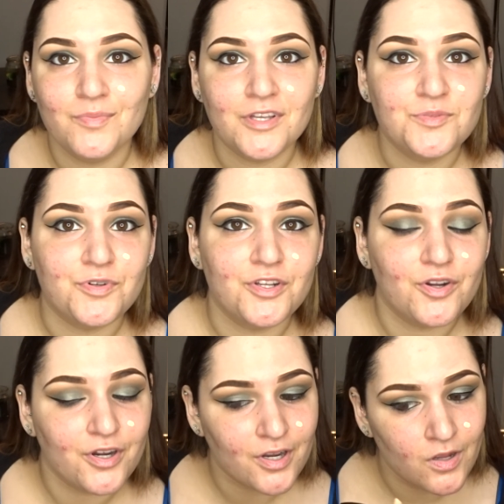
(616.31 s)
It's pretty
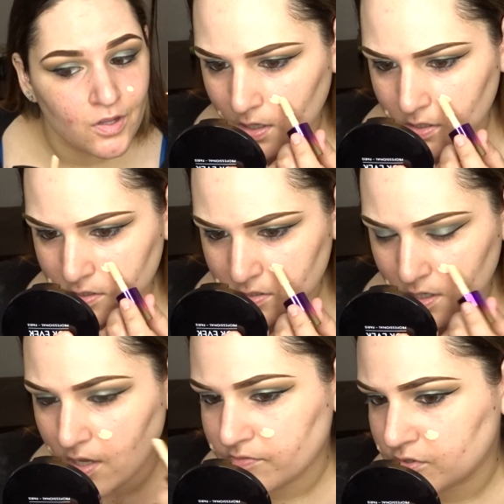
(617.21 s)
dark. And it doesn't
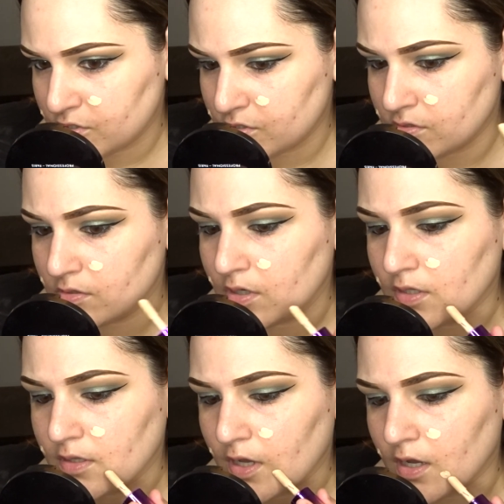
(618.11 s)
have a
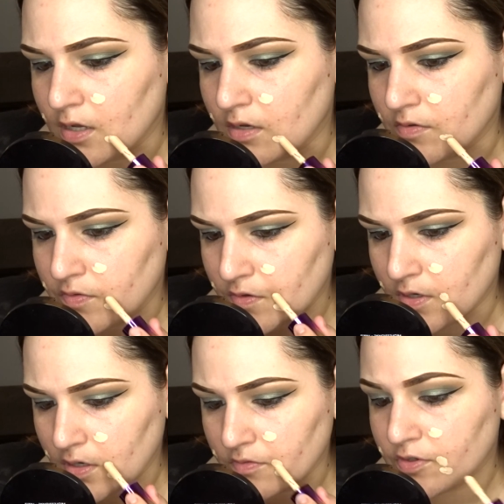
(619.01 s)
lot of
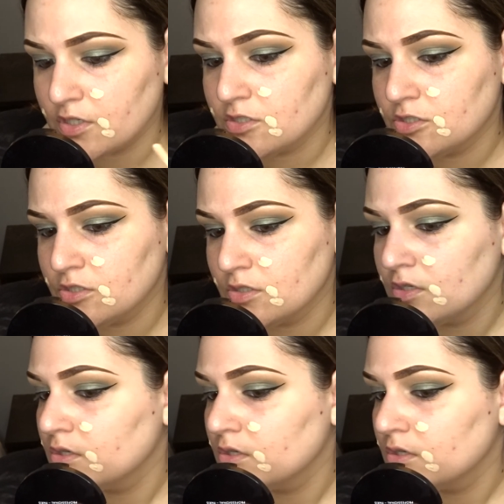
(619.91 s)
coverage.